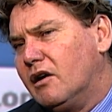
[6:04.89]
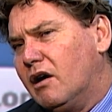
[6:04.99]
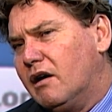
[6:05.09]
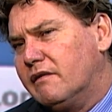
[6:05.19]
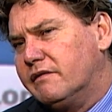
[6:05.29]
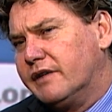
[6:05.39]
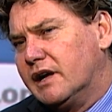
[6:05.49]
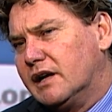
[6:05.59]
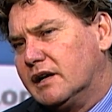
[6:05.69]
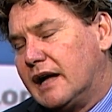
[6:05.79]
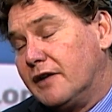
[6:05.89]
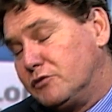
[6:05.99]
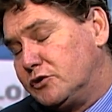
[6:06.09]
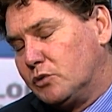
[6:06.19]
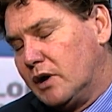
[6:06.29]
of
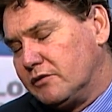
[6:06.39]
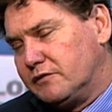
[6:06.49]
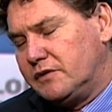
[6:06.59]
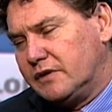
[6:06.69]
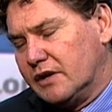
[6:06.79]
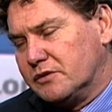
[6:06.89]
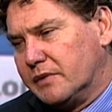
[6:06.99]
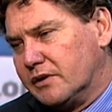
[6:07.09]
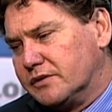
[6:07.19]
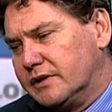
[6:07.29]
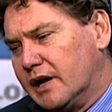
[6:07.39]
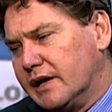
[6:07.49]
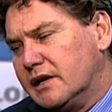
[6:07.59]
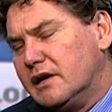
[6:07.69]
100 to 150,000 barrels a day